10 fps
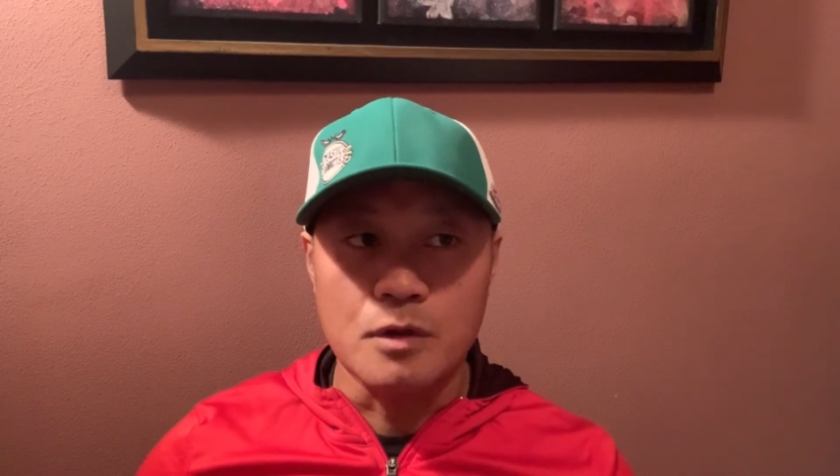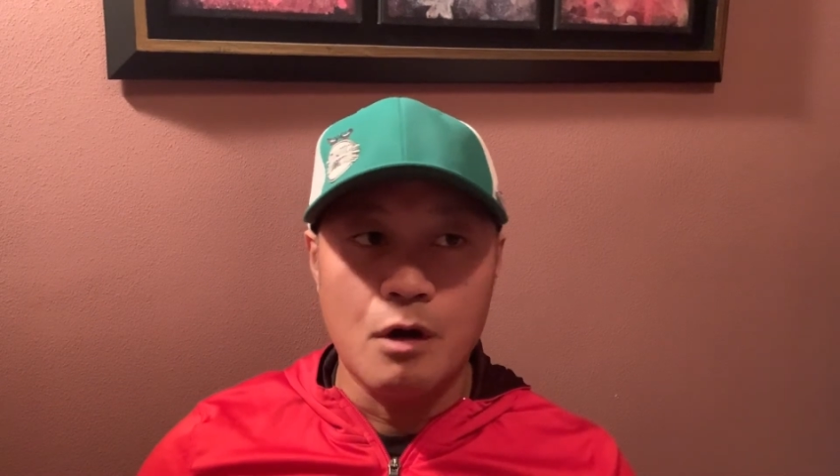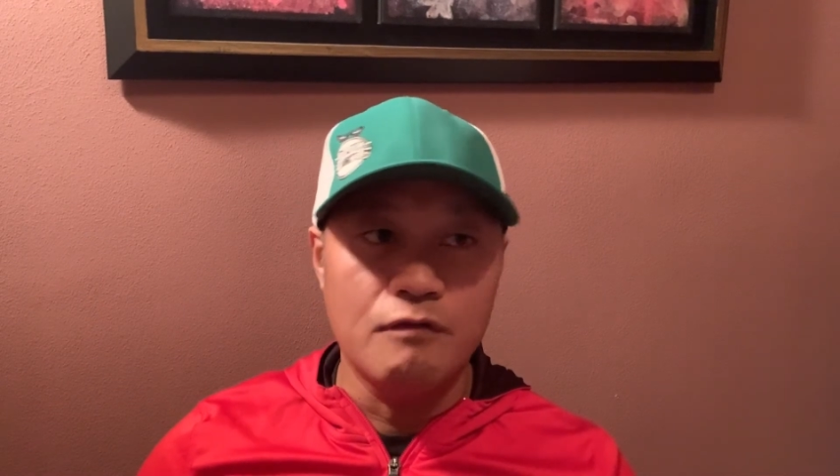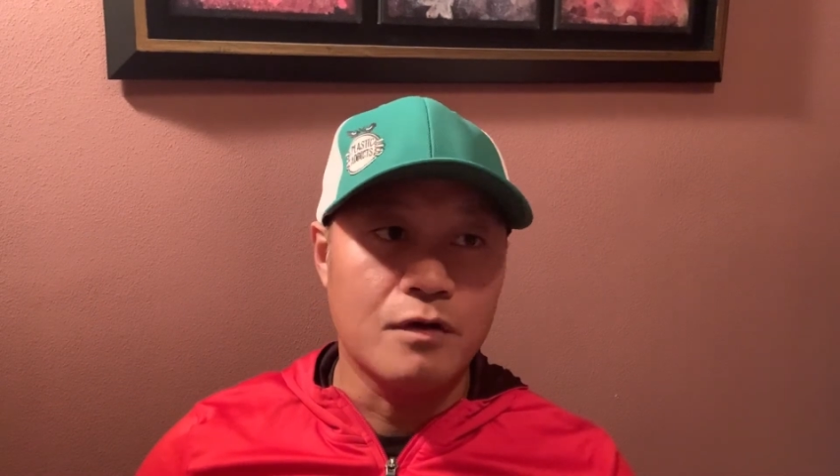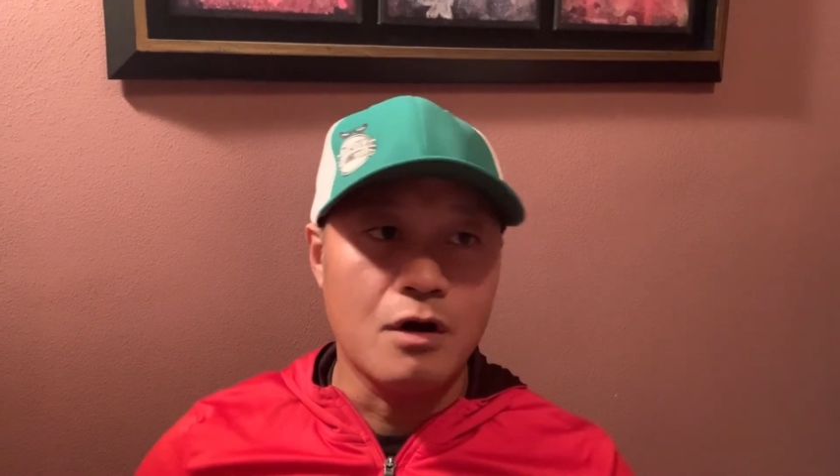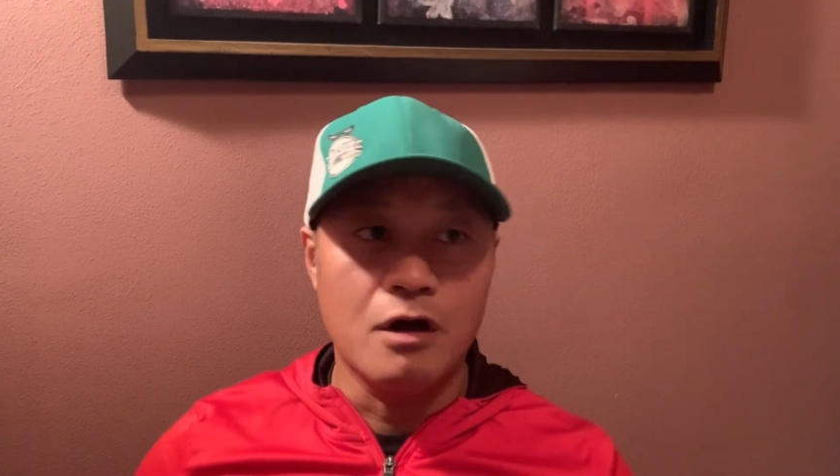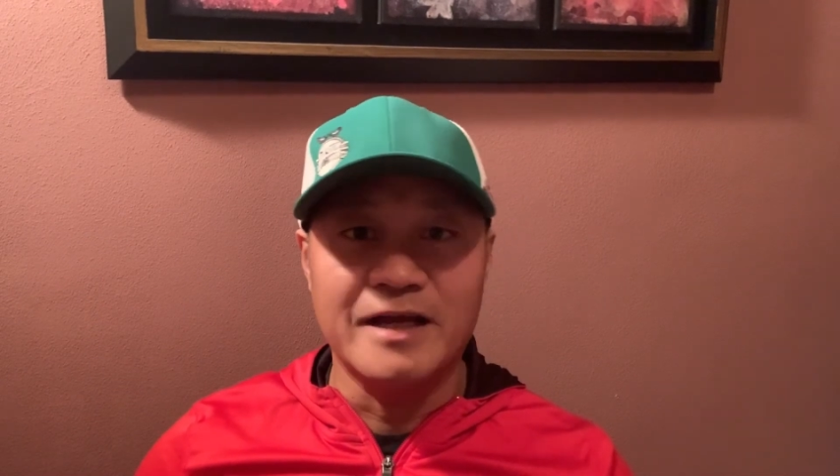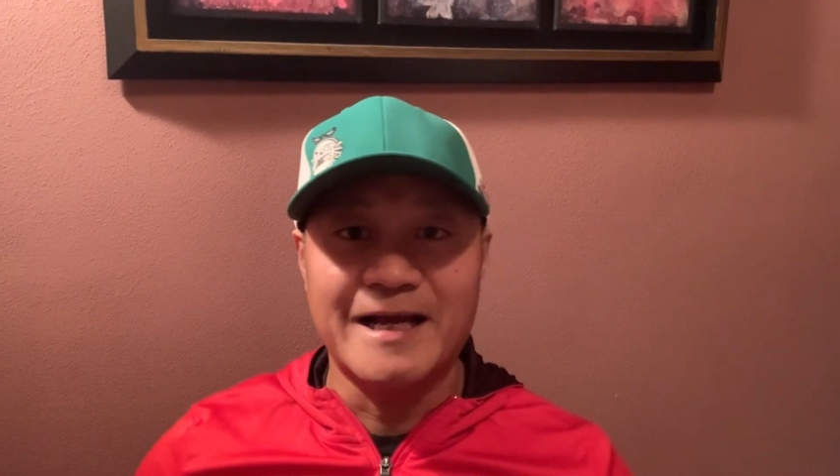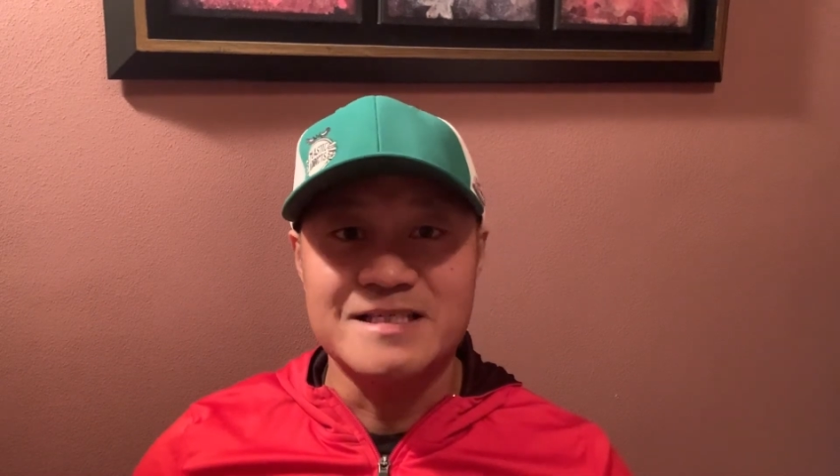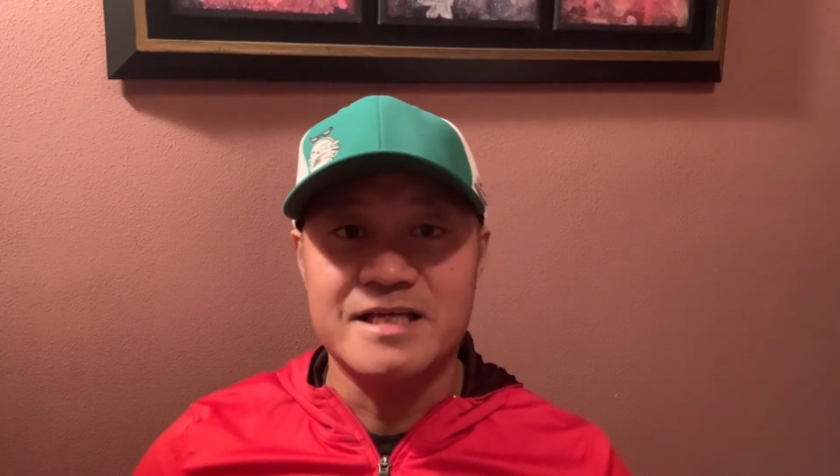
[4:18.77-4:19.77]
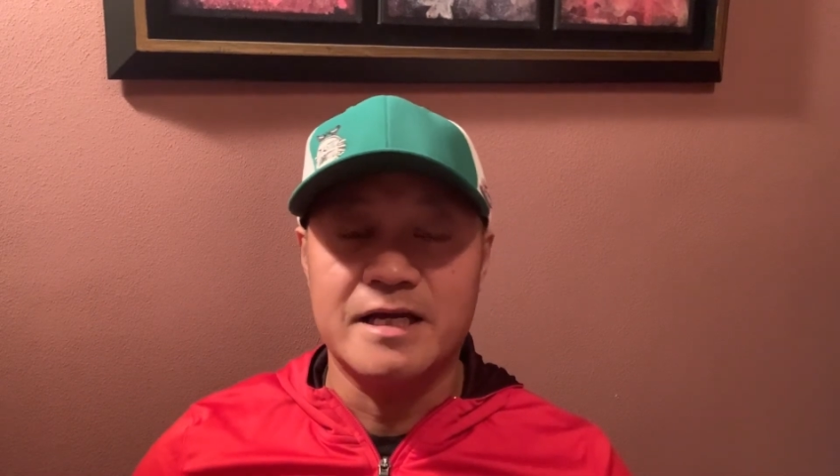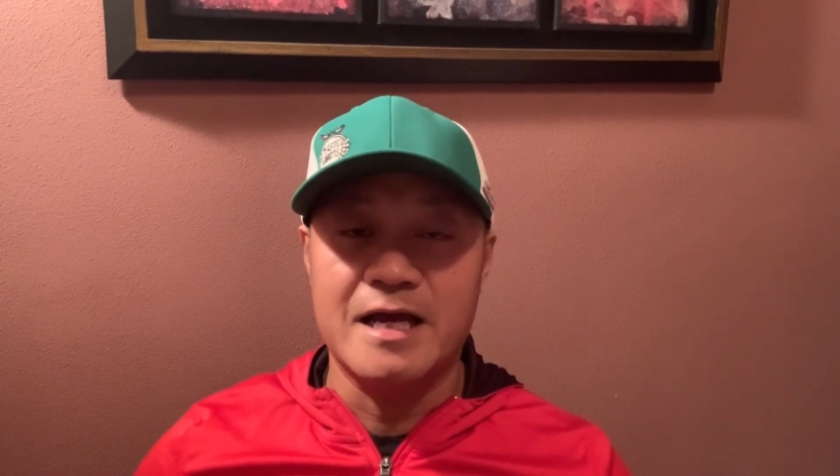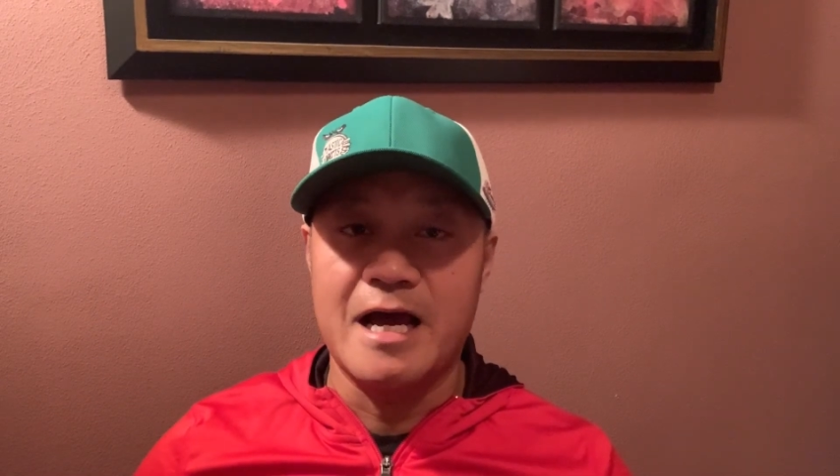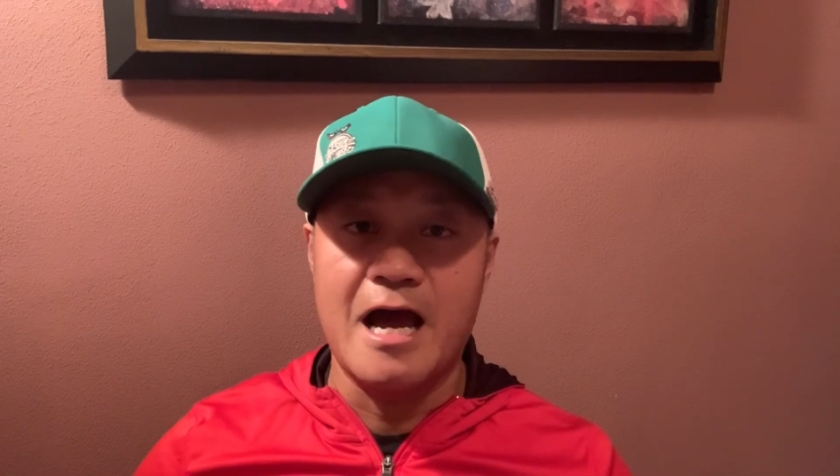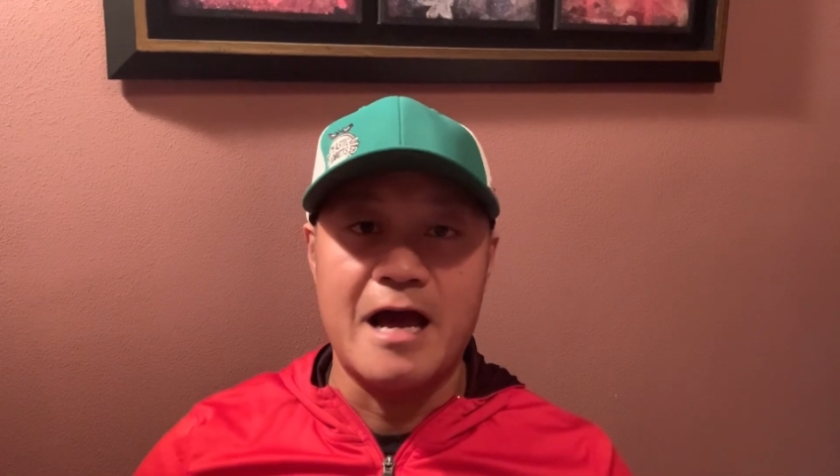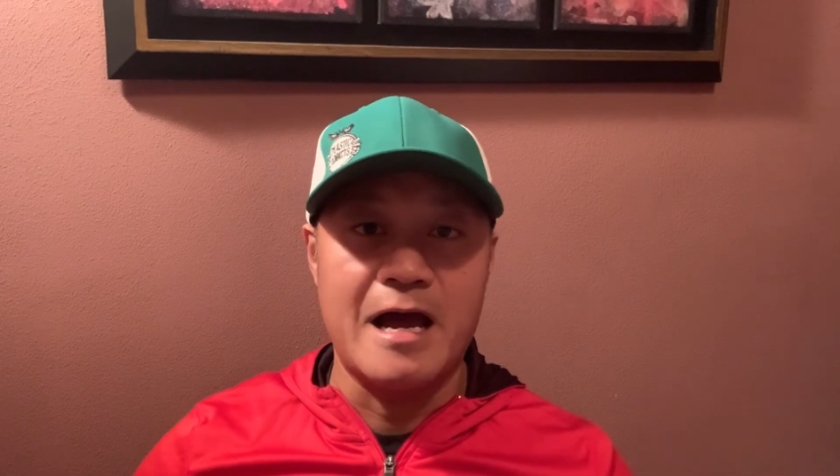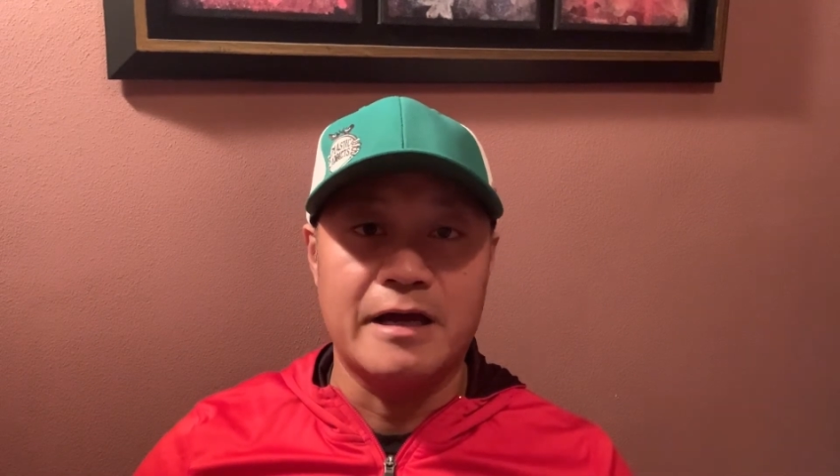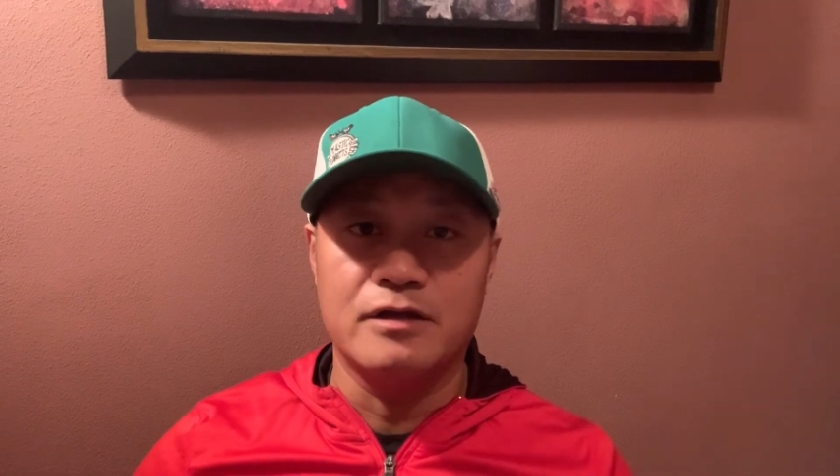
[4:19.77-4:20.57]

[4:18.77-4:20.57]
overall, like I said, I,